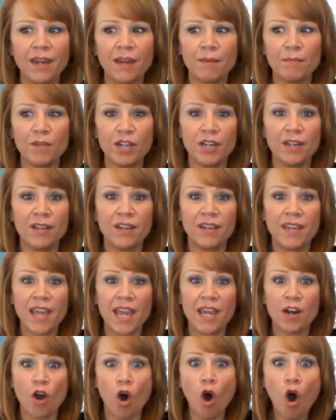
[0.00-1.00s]
I'm going to
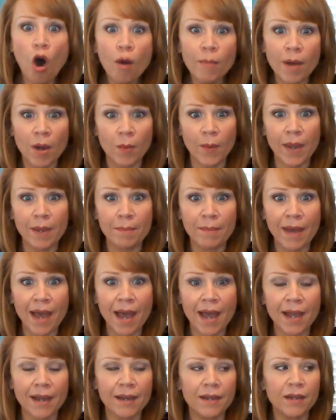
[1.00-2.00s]
gain all my weight
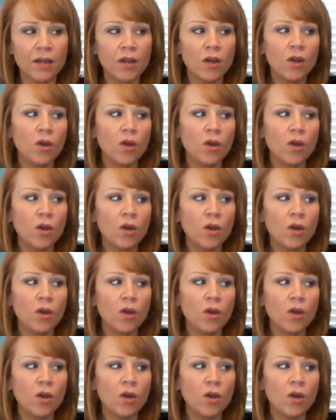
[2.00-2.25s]
back.